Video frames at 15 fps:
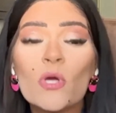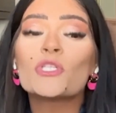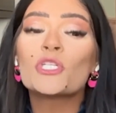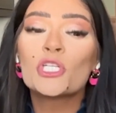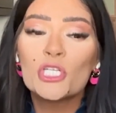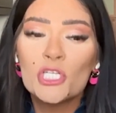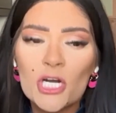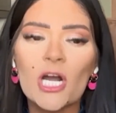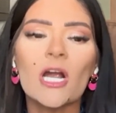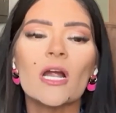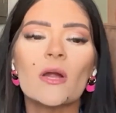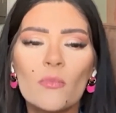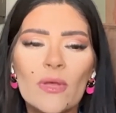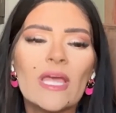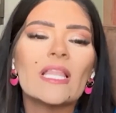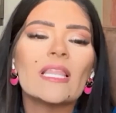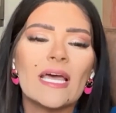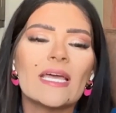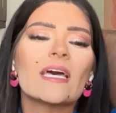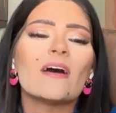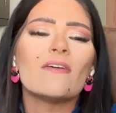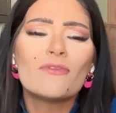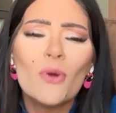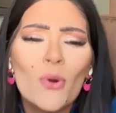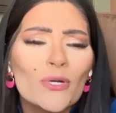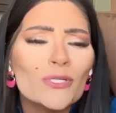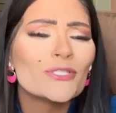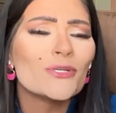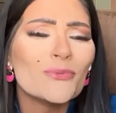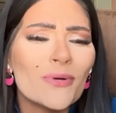sure. We like, of
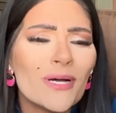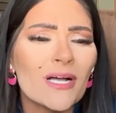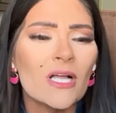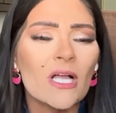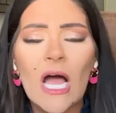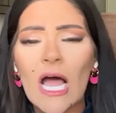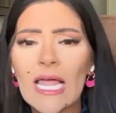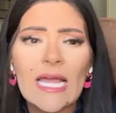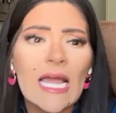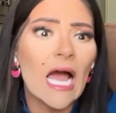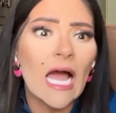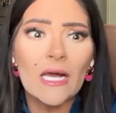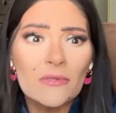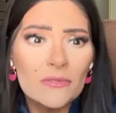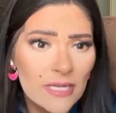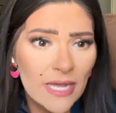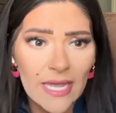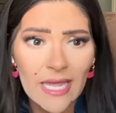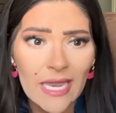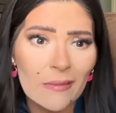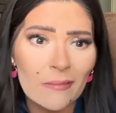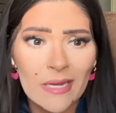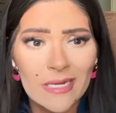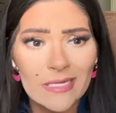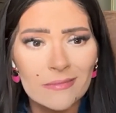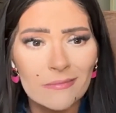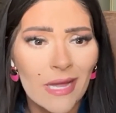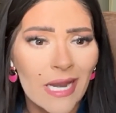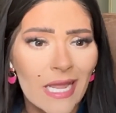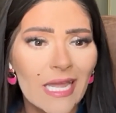course you will. Like, I'll take anybody's
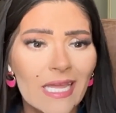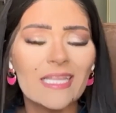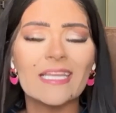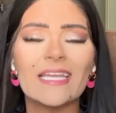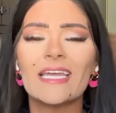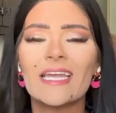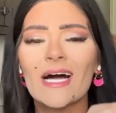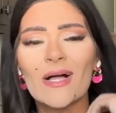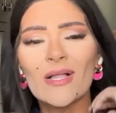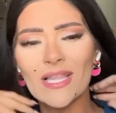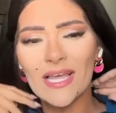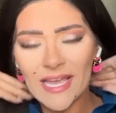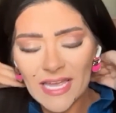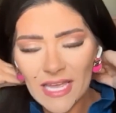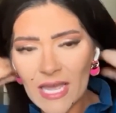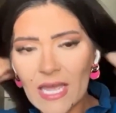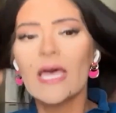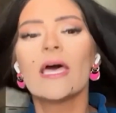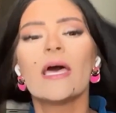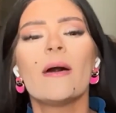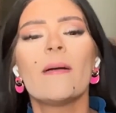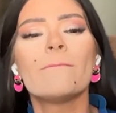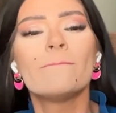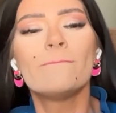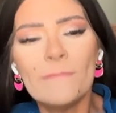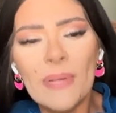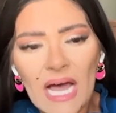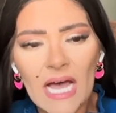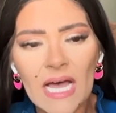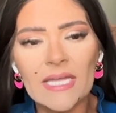money, like, you know, like,
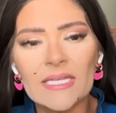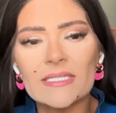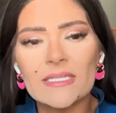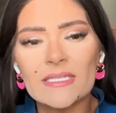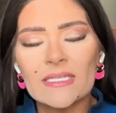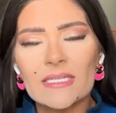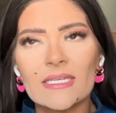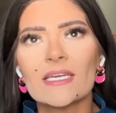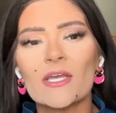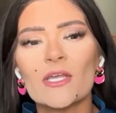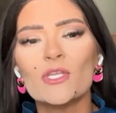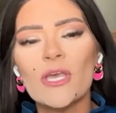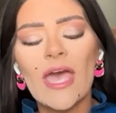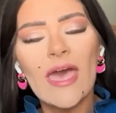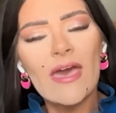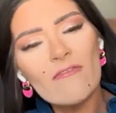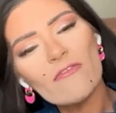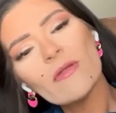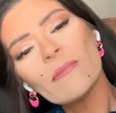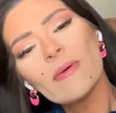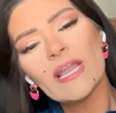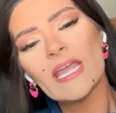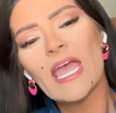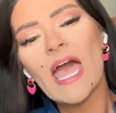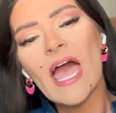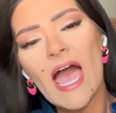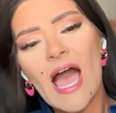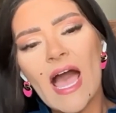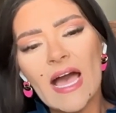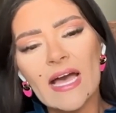but everybody
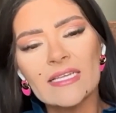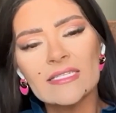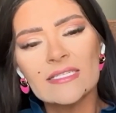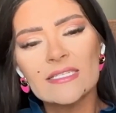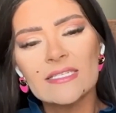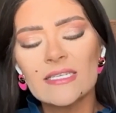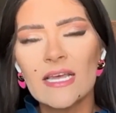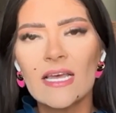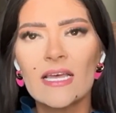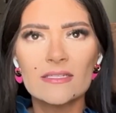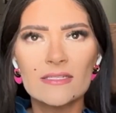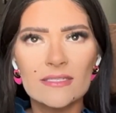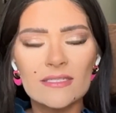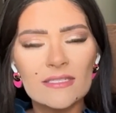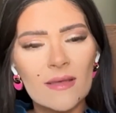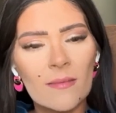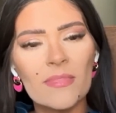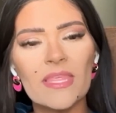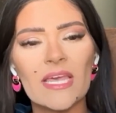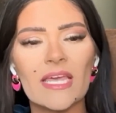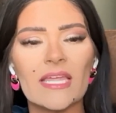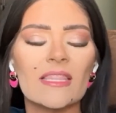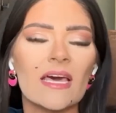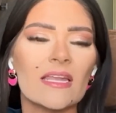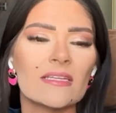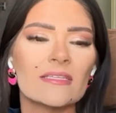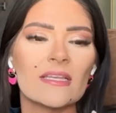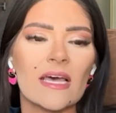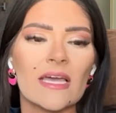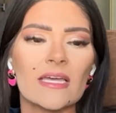has something that
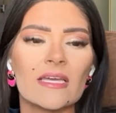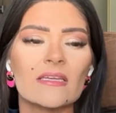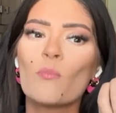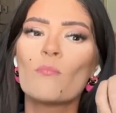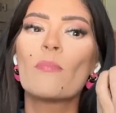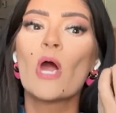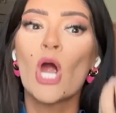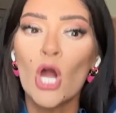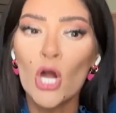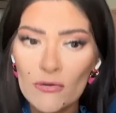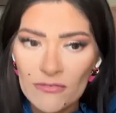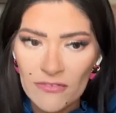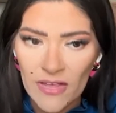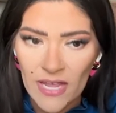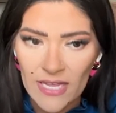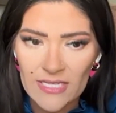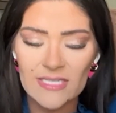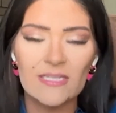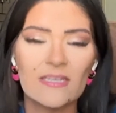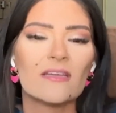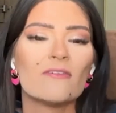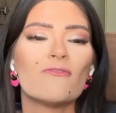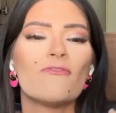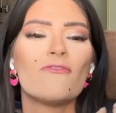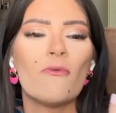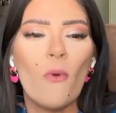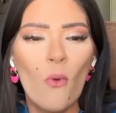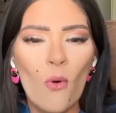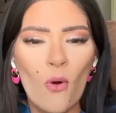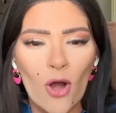is like perfect
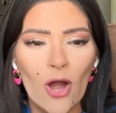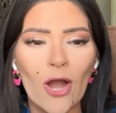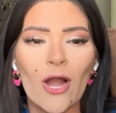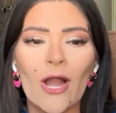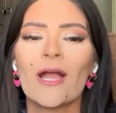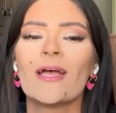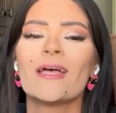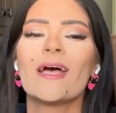for